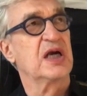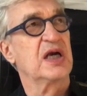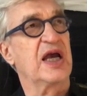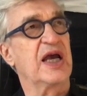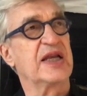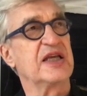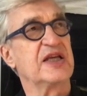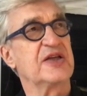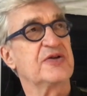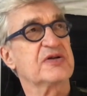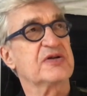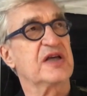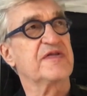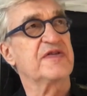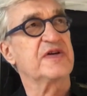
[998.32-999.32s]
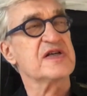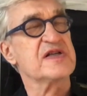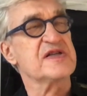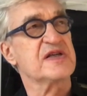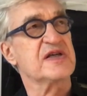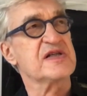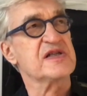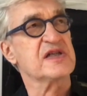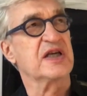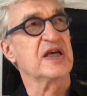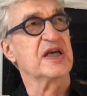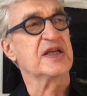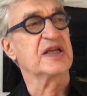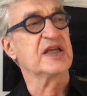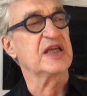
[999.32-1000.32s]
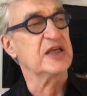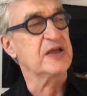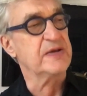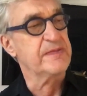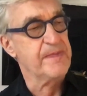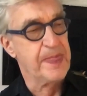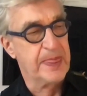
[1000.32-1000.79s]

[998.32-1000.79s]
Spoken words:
And he took that very seriously, and he